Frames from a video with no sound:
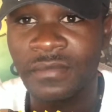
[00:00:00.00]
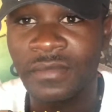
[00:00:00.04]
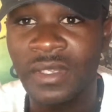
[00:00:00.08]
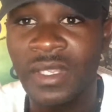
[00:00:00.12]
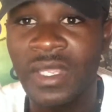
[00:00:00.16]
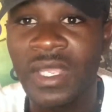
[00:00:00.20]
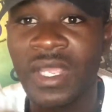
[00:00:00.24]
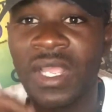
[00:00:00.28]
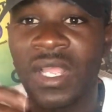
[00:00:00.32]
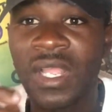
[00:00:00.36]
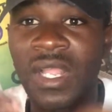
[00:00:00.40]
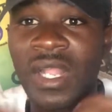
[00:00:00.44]

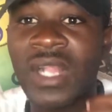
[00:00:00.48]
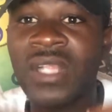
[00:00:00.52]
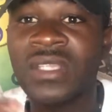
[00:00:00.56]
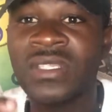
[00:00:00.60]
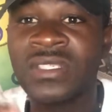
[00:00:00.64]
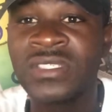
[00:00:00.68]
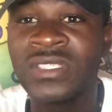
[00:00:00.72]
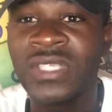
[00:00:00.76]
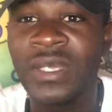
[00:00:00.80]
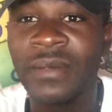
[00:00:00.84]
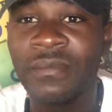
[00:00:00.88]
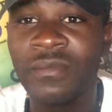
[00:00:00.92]
health is
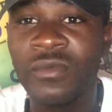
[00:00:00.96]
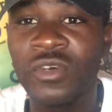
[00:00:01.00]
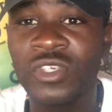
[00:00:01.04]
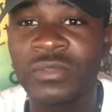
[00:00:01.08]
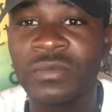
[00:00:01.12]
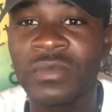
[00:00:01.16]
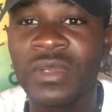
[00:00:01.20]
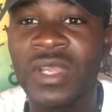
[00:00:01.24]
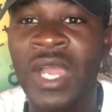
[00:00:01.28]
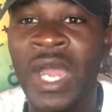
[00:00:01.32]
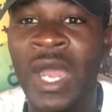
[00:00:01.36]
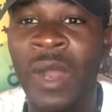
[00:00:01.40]
a must
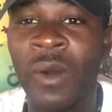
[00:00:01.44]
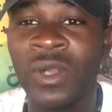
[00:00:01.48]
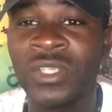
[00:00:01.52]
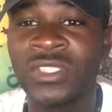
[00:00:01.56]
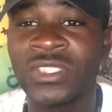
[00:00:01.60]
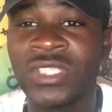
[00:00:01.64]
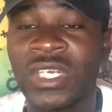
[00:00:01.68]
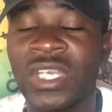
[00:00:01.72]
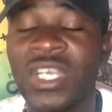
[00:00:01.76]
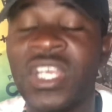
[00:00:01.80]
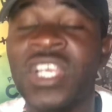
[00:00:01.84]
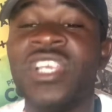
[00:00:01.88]
because watch out.
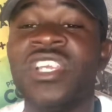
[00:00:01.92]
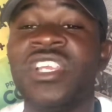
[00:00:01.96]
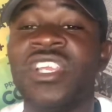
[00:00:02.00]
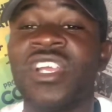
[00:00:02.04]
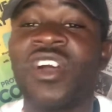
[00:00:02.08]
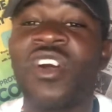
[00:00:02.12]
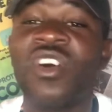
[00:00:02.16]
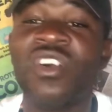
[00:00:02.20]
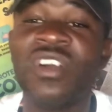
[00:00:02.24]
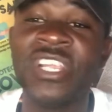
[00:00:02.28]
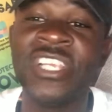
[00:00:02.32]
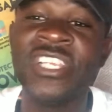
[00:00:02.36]
You're
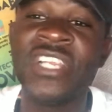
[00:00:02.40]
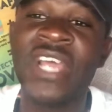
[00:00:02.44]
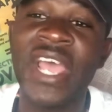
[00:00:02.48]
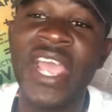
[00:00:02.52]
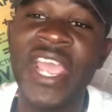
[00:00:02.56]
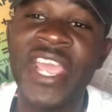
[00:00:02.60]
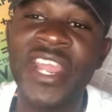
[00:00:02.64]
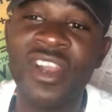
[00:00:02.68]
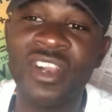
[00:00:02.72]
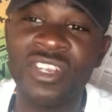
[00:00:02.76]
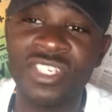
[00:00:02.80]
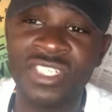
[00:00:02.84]
going to need that
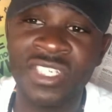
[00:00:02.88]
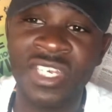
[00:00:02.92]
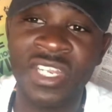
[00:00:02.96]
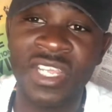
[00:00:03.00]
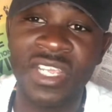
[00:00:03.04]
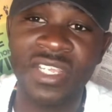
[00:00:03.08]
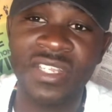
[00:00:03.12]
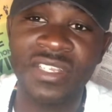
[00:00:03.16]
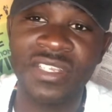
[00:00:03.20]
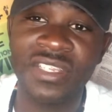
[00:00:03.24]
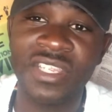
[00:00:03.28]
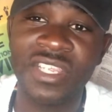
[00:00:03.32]
energy.
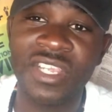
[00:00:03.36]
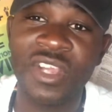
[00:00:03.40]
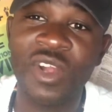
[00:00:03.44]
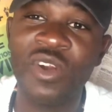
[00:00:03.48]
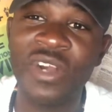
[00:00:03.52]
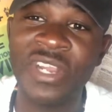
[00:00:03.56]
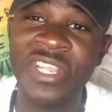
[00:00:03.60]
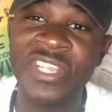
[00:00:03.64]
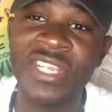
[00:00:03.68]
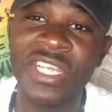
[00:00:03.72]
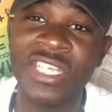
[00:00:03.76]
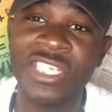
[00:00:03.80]
You're going to
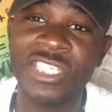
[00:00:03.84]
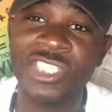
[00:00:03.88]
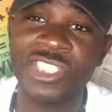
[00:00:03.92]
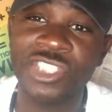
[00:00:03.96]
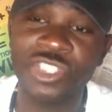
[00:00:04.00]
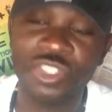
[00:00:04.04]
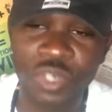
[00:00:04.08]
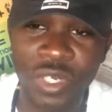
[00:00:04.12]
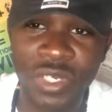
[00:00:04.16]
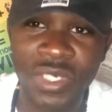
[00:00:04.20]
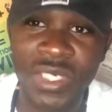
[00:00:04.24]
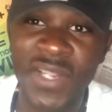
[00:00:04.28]
need that
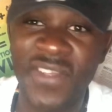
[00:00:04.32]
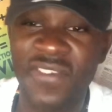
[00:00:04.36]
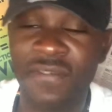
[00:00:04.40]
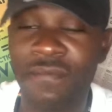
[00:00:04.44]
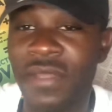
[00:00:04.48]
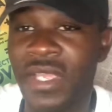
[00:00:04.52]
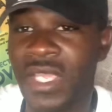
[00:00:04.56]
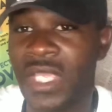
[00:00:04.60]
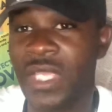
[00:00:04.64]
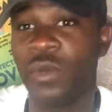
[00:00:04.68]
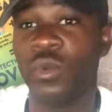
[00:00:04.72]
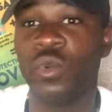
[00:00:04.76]
strength to make
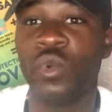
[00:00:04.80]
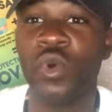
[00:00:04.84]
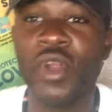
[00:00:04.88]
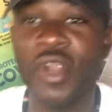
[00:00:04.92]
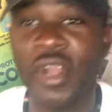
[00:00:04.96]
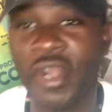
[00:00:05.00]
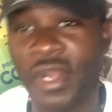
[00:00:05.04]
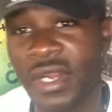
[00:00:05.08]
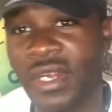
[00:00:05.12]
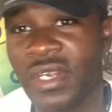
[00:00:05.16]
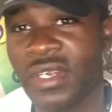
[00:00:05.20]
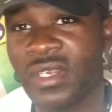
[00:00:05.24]
it work.
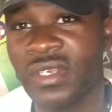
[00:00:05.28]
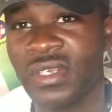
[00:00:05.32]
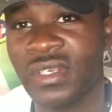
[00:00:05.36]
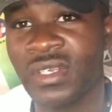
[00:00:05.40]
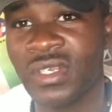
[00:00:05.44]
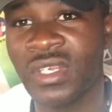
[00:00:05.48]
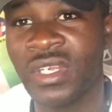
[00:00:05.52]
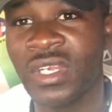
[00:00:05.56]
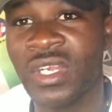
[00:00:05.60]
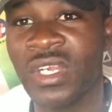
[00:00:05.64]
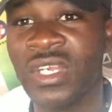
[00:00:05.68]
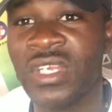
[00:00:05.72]

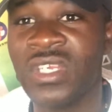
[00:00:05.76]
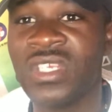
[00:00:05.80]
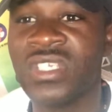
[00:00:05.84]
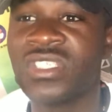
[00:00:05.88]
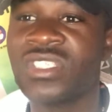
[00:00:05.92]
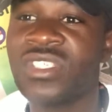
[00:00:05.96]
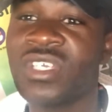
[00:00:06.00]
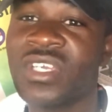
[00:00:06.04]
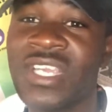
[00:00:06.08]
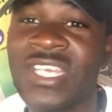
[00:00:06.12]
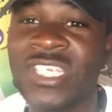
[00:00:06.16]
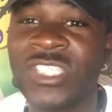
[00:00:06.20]
So
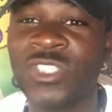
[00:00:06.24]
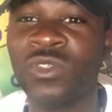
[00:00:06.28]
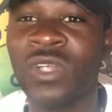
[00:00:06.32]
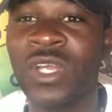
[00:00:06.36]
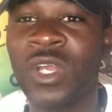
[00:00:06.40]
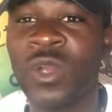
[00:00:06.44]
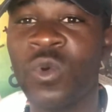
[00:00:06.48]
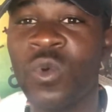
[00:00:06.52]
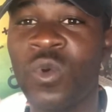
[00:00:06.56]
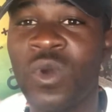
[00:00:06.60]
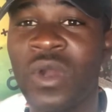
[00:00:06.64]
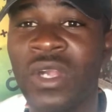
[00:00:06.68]
guess what
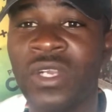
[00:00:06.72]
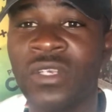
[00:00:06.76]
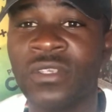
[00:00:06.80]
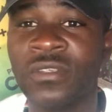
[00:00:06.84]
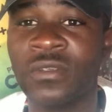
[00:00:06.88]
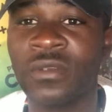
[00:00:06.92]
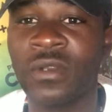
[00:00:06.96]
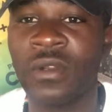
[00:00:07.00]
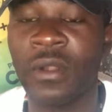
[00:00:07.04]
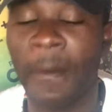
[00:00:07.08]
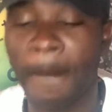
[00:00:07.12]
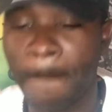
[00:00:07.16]
go on?
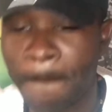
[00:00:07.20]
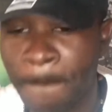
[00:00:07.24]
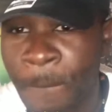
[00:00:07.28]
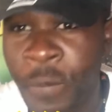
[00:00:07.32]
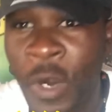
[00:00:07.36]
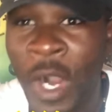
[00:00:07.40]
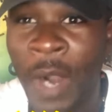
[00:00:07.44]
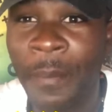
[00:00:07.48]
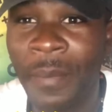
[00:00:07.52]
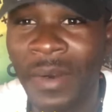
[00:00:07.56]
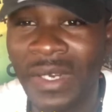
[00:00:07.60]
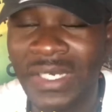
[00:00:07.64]

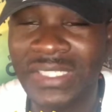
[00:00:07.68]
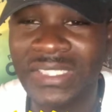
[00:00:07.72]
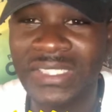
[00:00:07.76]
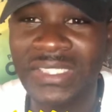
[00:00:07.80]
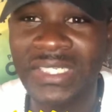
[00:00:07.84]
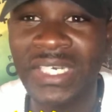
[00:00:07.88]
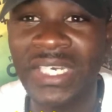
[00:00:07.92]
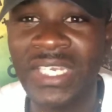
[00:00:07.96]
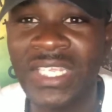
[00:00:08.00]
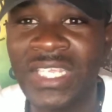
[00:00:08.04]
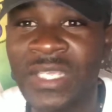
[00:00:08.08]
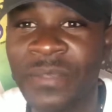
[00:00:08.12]
Proper
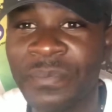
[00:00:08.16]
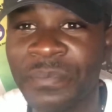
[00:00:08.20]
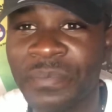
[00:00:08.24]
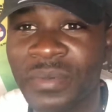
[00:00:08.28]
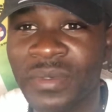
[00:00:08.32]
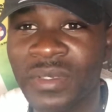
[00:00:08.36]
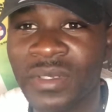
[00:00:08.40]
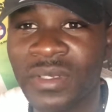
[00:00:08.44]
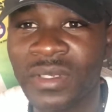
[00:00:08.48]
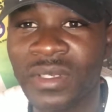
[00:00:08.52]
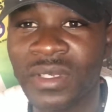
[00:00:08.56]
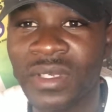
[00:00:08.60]
sleep,
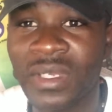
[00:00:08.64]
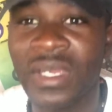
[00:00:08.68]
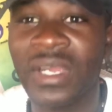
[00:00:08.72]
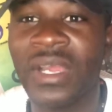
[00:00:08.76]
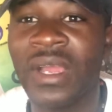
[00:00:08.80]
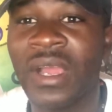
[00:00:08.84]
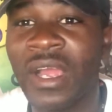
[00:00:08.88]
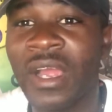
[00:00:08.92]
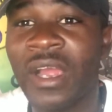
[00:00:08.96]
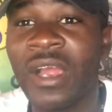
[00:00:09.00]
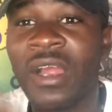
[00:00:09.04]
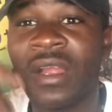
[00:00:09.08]

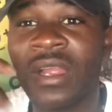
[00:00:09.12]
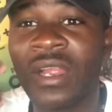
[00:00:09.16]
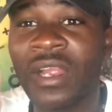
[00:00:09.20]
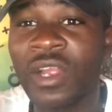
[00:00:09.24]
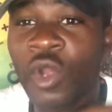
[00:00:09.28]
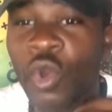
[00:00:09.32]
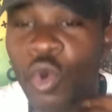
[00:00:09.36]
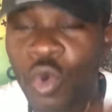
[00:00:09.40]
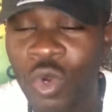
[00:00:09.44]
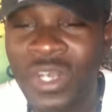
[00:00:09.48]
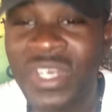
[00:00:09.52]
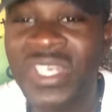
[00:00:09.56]

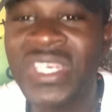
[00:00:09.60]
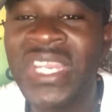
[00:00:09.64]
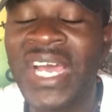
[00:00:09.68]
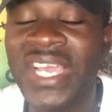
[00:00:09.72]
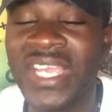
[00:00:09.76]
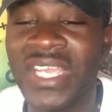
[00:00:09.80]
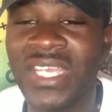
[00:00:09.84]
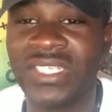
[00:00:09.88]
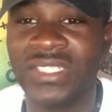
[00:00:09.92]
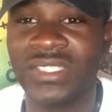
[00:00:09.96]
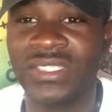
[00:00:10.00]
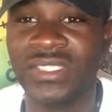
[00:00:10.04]
good
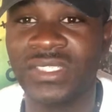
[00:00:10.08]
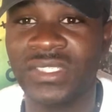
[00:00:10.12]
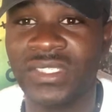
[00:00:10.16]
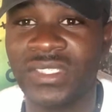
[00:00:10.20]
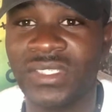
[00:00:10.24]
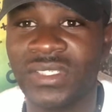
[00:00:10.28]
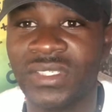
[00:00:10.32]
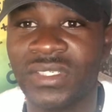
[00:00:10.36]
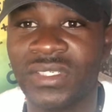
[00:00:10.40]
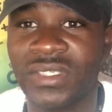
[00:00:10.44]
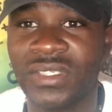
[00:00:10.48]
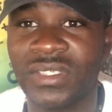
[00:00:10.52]
diet,
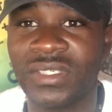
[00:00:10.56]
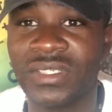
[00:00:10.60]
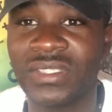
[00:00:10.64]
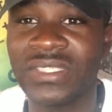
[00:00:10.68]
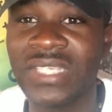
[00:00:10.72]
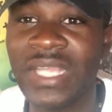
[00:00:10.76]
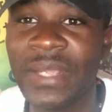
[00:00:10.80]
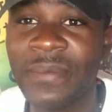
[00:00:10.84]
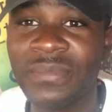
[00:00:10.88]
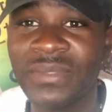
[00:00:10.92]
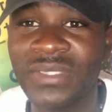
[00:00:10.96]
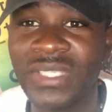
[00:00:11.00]

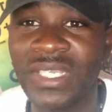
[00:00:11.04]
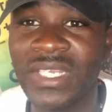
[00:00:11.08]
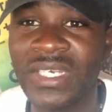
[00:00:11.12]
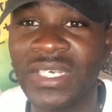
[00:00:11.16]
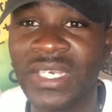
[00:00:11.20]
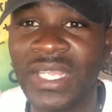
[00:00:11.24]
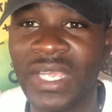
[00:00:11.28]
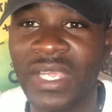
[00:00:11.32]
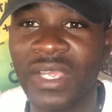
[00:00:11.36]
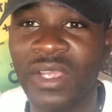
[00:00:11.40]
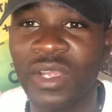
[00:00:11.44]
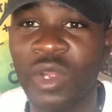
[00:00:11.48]
them things
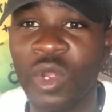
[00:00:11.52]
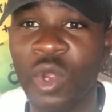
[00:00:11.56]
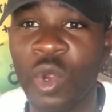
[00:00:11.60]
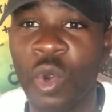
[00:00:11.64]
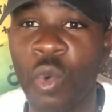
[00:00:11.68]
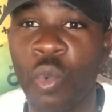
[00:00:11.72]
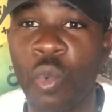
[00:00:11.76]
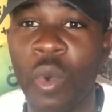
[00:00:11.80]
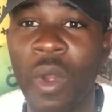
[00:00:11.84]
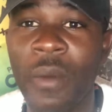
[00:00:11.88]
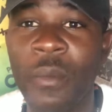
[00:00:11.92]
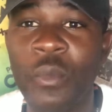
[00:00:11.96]
there.
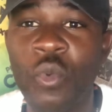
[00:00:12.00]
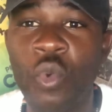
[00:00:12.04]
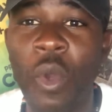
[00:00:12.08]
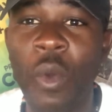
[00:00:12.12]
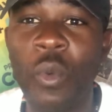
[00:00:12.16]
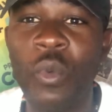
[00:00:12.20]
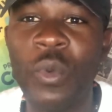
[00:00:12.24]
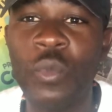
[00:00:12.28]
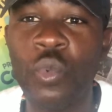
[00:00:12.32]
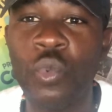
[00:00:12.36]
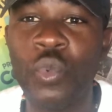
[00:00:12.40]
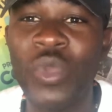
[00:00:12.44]

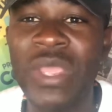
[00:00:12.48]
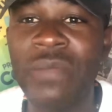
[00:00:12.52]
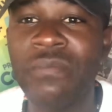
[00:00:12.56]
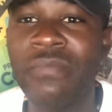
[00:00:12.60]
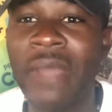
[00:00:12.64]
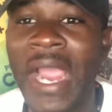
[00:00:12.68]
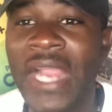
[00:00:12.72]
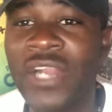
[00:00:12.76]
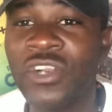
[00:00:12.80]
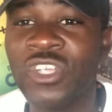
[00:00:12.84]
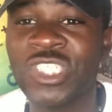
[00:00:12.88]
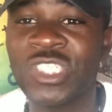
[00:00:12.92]
We
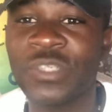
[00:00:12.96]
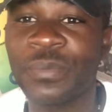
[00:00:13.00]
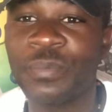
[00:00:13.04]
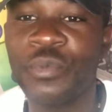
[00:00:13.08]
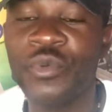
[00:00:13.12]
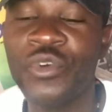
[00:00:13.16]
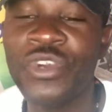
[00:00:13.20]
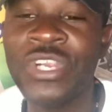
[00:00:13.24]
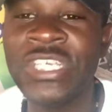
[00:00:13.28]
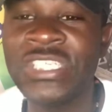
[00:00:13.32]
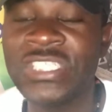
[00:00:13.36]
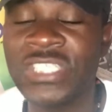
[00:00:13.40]
might just
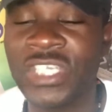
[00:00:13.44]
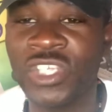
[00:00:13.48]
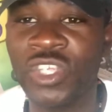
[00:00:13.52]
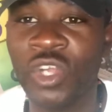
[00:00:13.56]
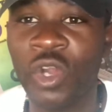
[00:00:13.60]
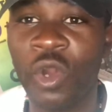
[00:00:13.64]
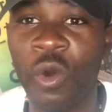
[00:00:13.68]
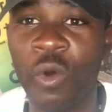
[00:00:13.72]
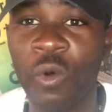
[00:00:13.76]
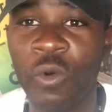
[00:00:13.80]
pray say yo,